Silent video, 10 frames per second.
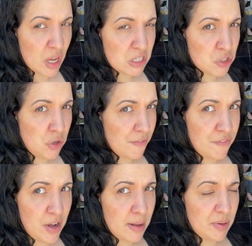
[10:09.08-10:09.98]
It's not
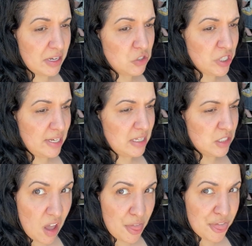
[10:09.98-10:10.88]
firm like jelly,
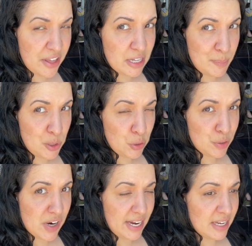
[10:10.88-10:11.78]
it's a thick
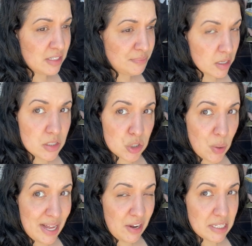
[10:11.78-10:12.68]
puree. It's
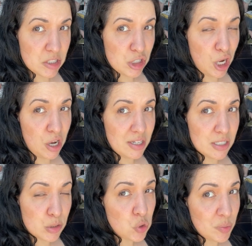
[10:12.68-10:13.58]
quite like tart,
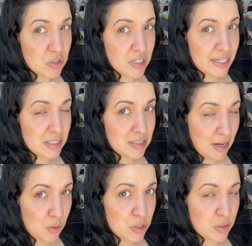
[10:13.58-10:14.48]
it's almost like a
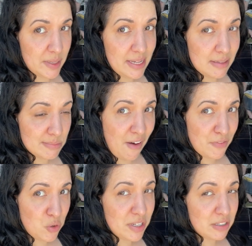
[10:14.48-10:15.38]
sour sweet. I
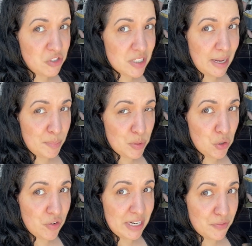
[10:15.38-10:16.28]
feel like I've just had
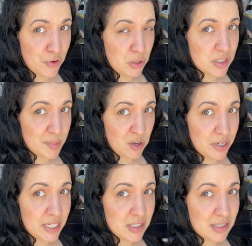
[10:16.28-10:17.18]
pureed fruit to be
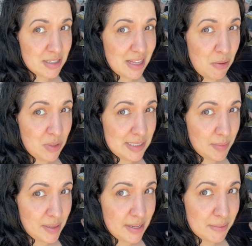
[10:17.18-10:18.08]
honest. That one's a
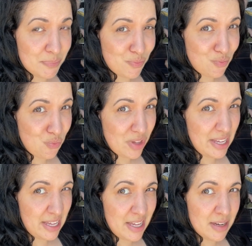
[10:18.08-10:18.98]

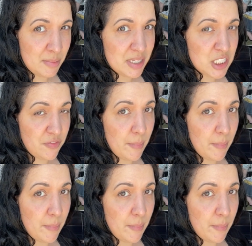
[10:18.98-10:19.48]
bit hit and miss for